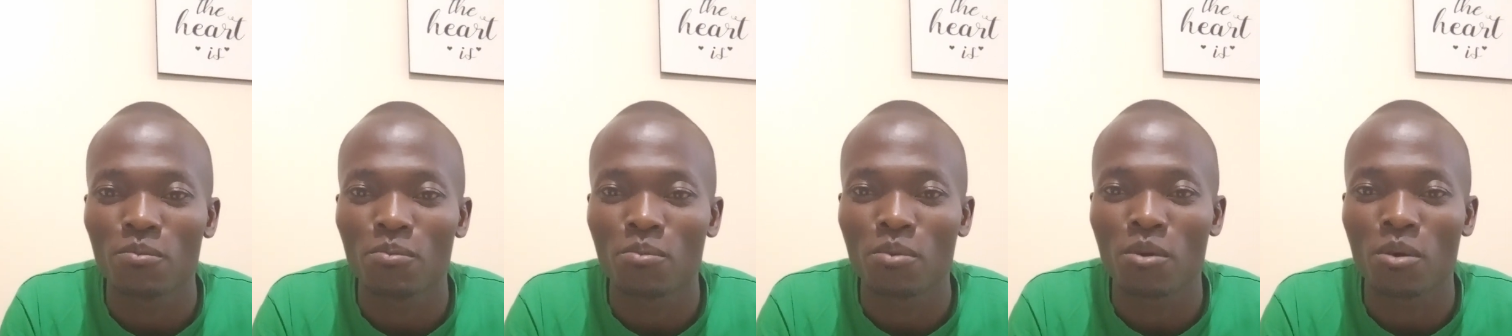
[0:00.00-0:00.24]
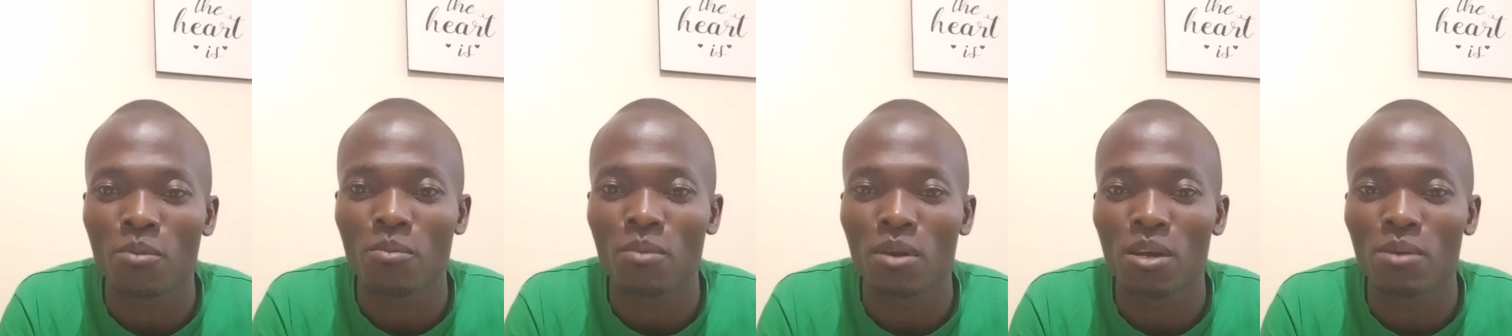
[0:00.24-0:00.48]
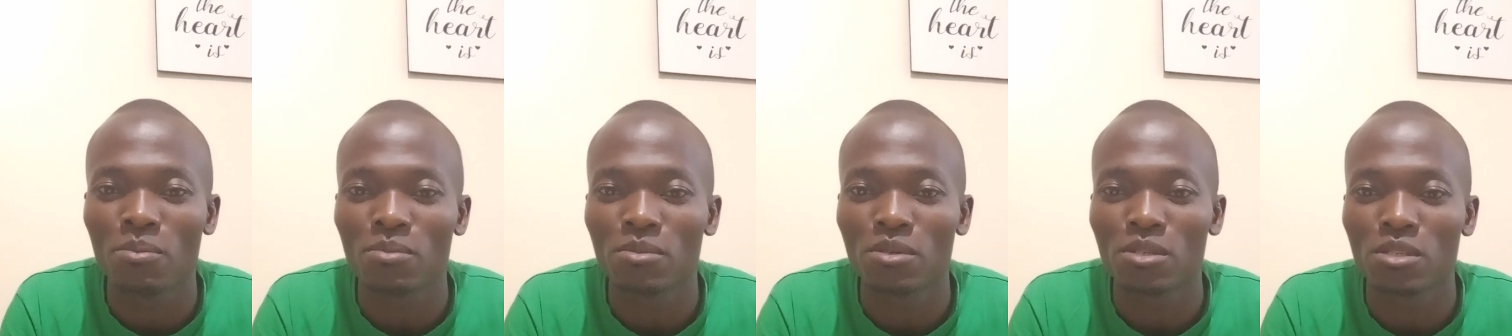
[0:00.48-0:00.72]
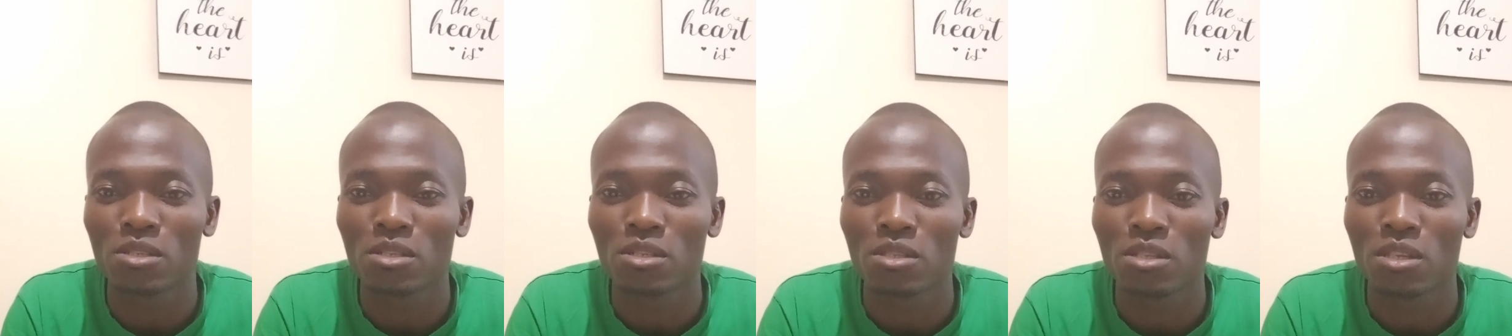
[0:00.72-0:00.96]

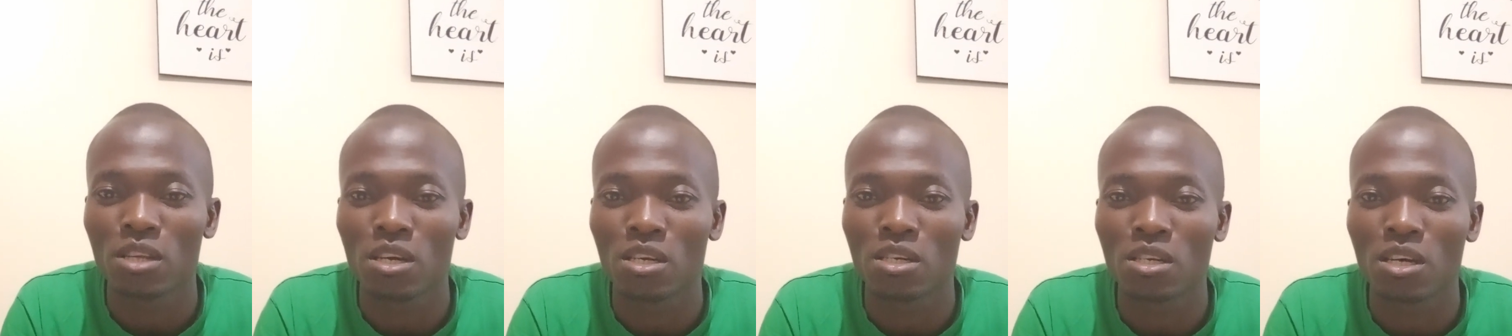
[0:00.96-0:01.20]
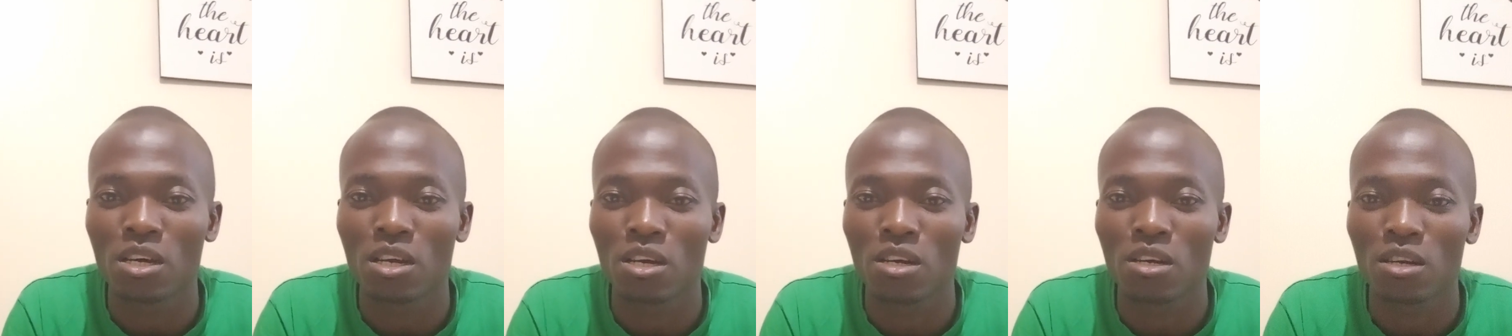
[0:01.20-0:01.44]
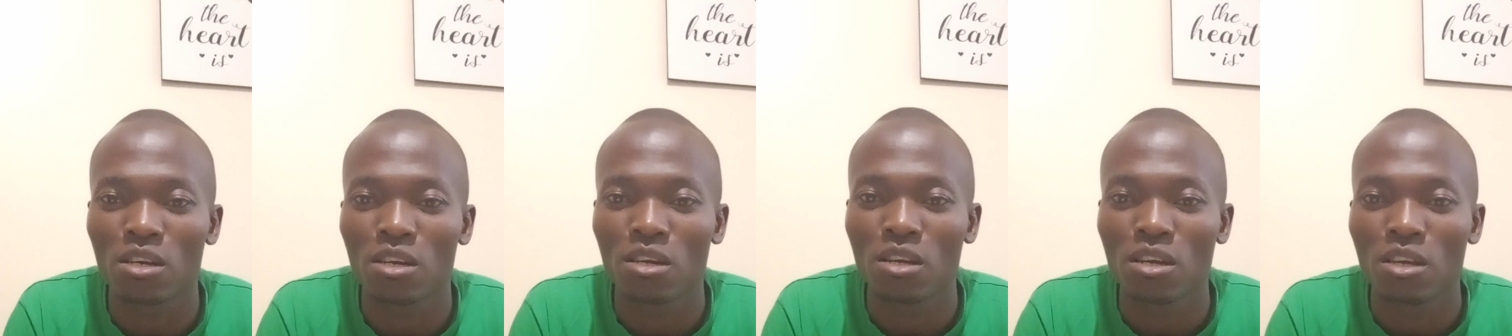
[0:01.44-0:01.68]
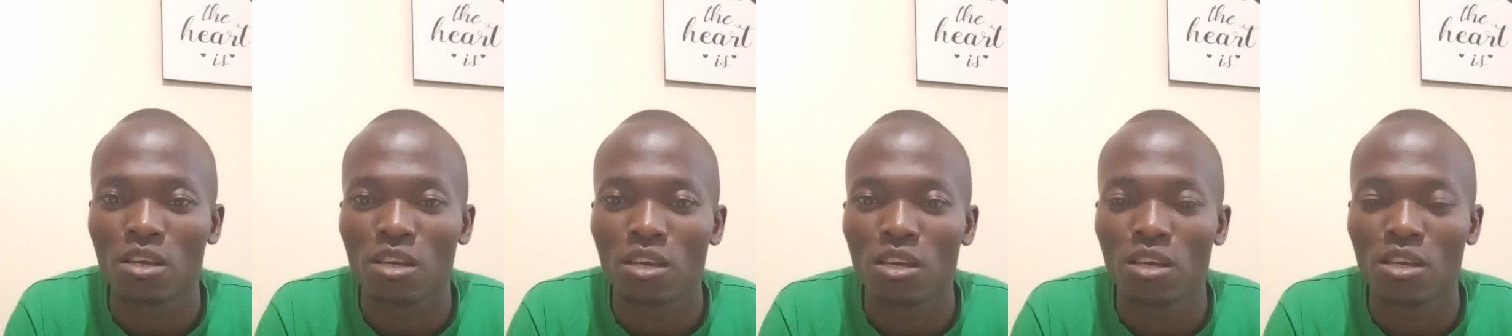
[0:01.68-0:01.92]
problems that are
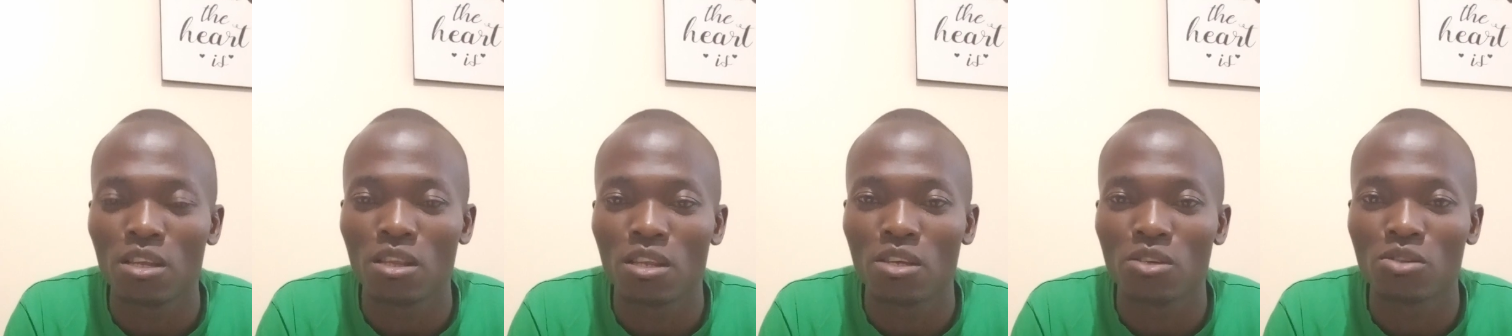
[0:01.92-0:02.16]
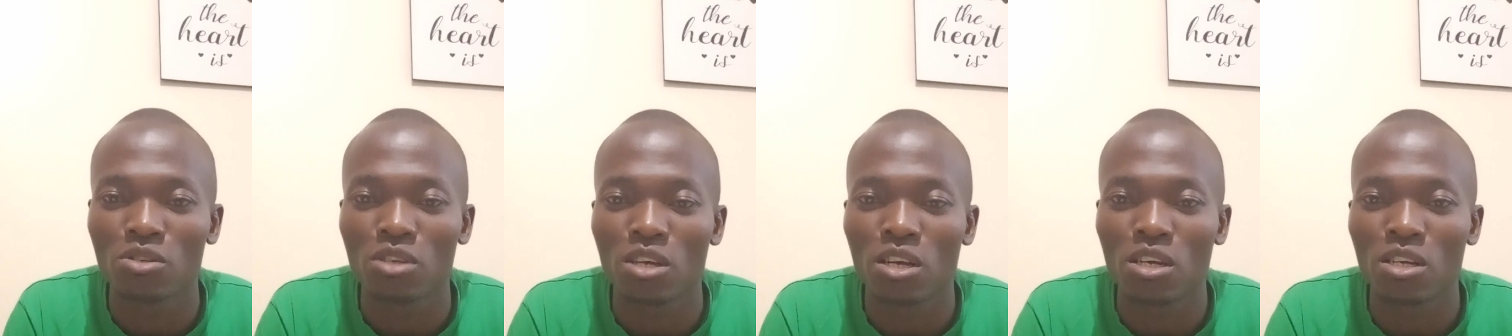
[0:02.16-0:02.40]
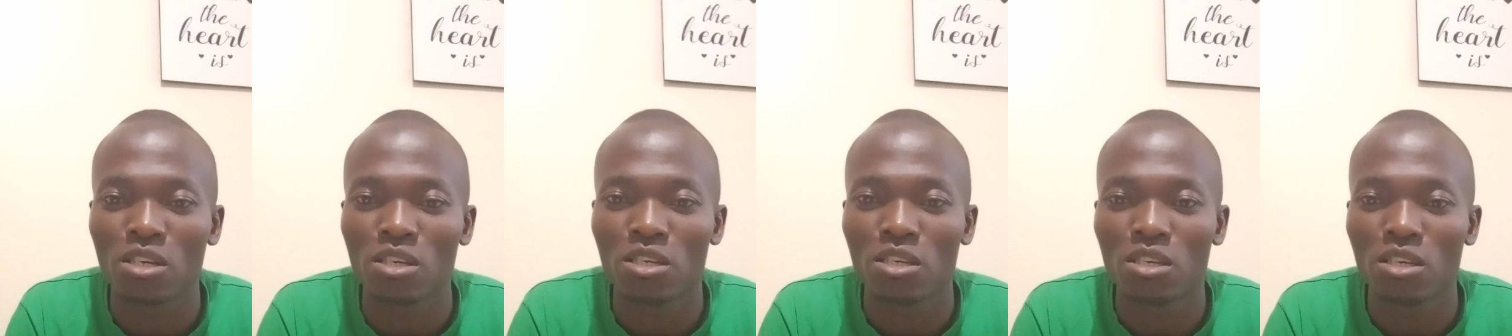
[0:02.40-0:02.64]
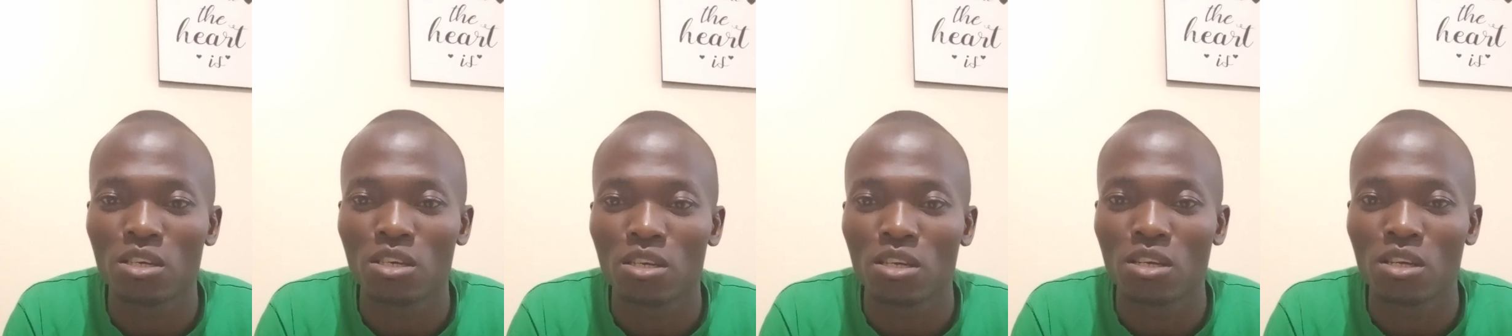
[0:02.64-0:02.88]
in the
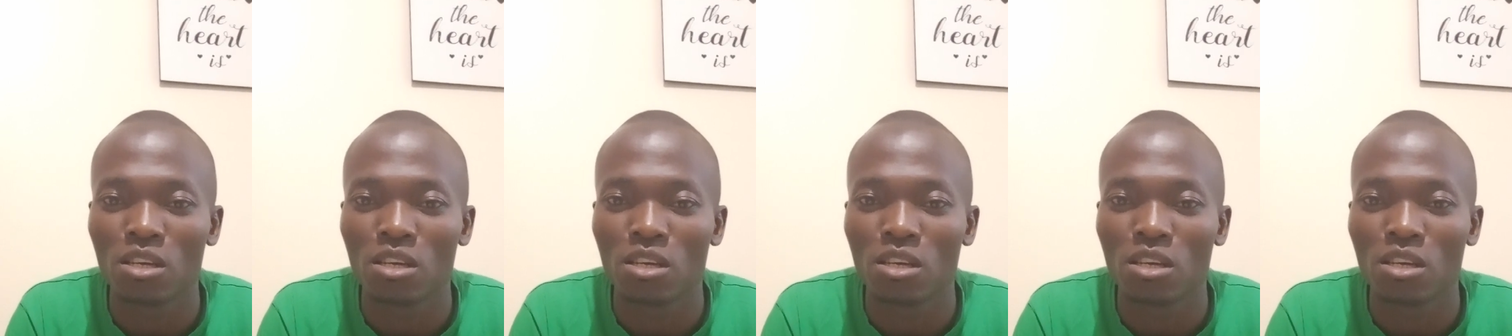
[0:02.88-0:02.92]
society,